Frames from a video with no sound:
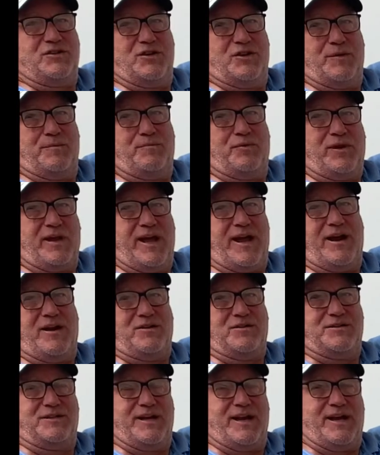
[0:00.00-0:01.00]
are the
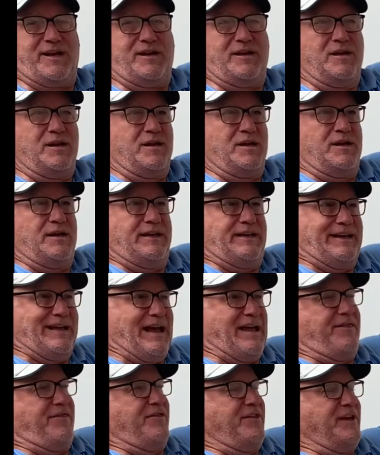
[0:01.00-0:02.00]
players that
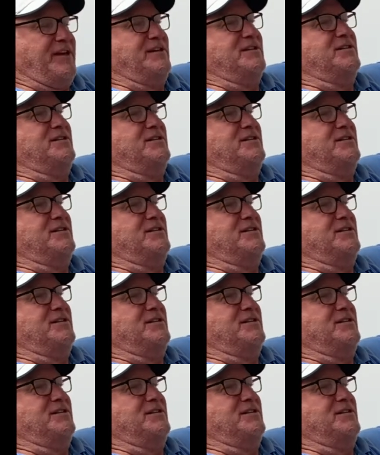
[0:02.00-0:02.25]
get things